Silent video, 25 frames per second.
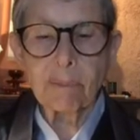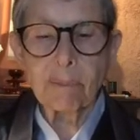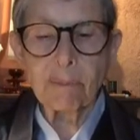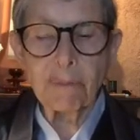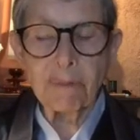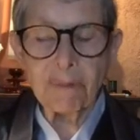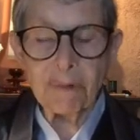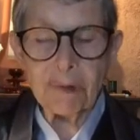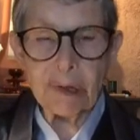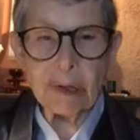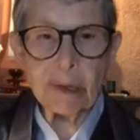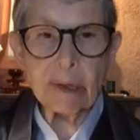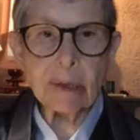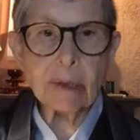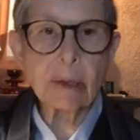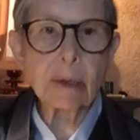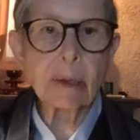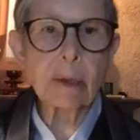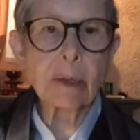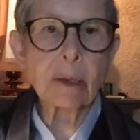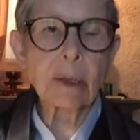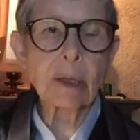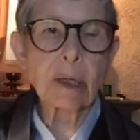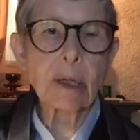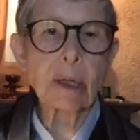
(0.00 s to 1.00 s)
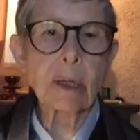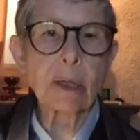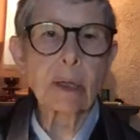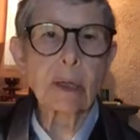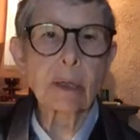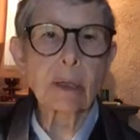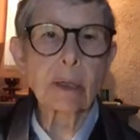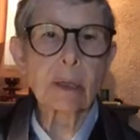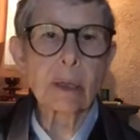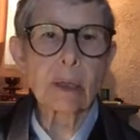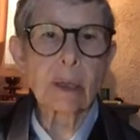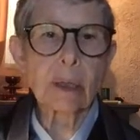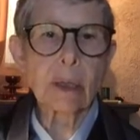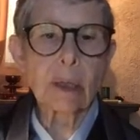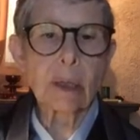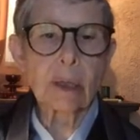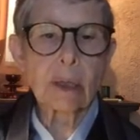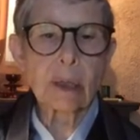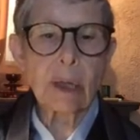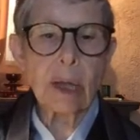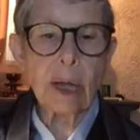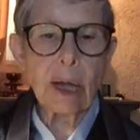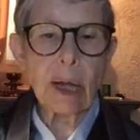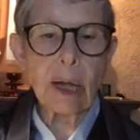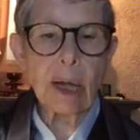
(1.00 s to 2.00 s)
fit their
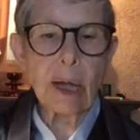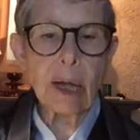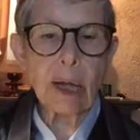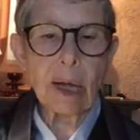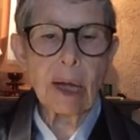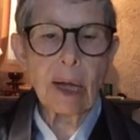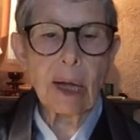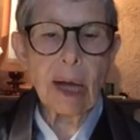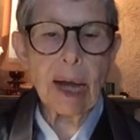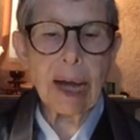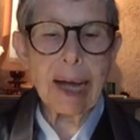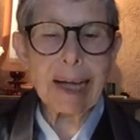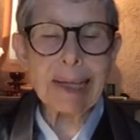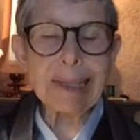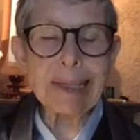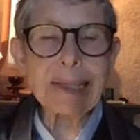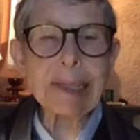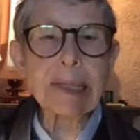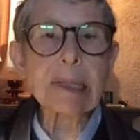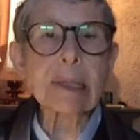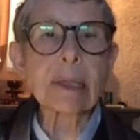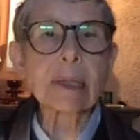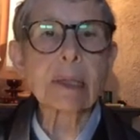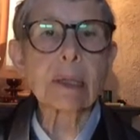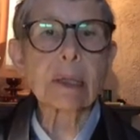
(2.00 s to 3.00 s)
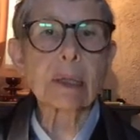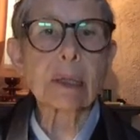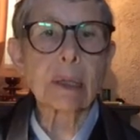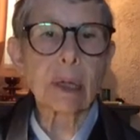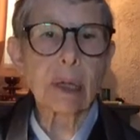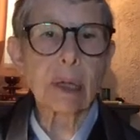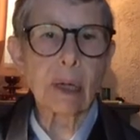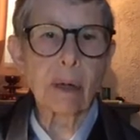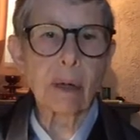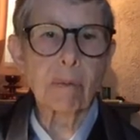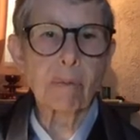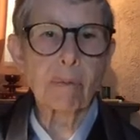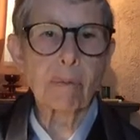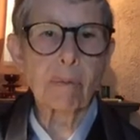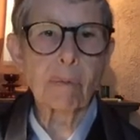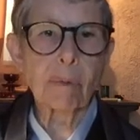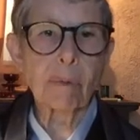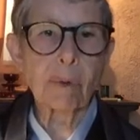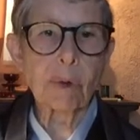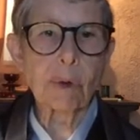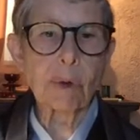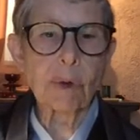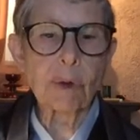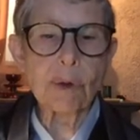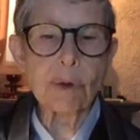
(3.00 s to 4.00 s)
ideal of
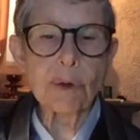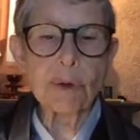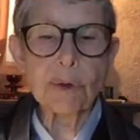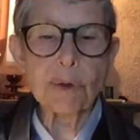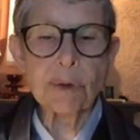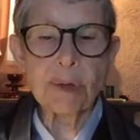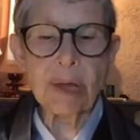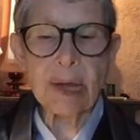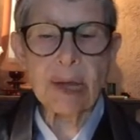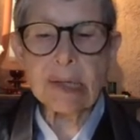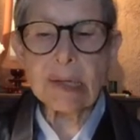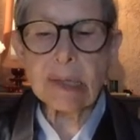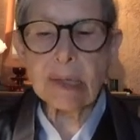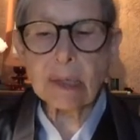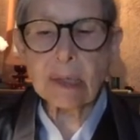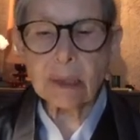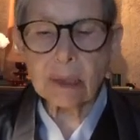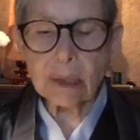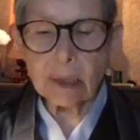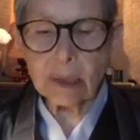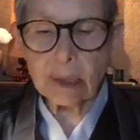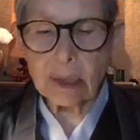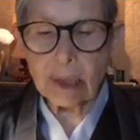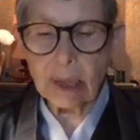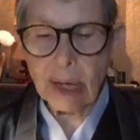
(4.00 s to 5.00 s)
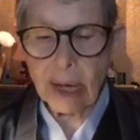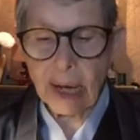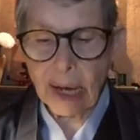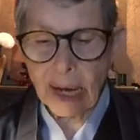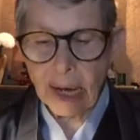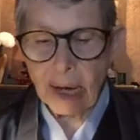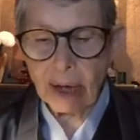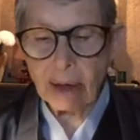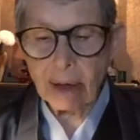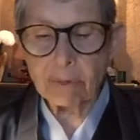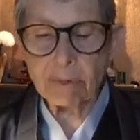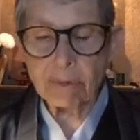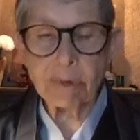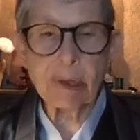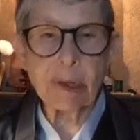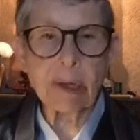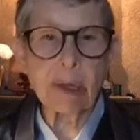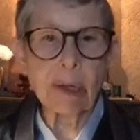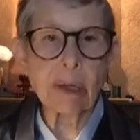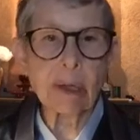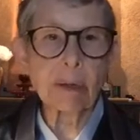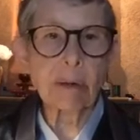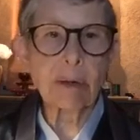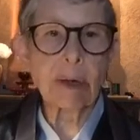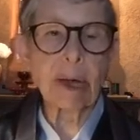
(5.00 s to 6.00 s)
who they need to have
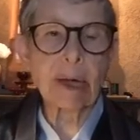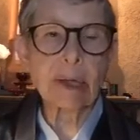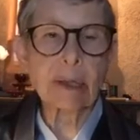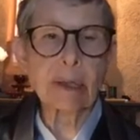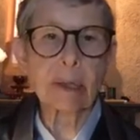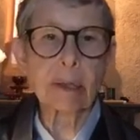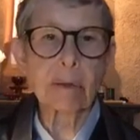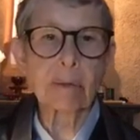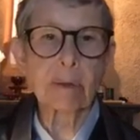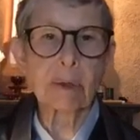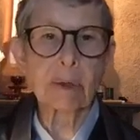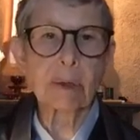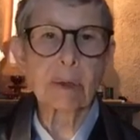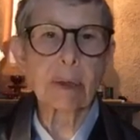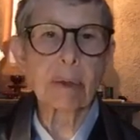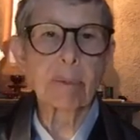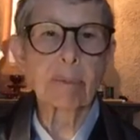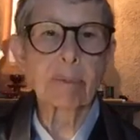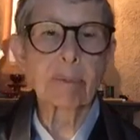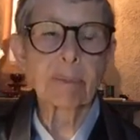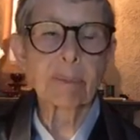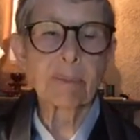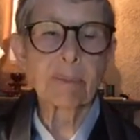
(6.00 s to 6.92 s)
interacting with them.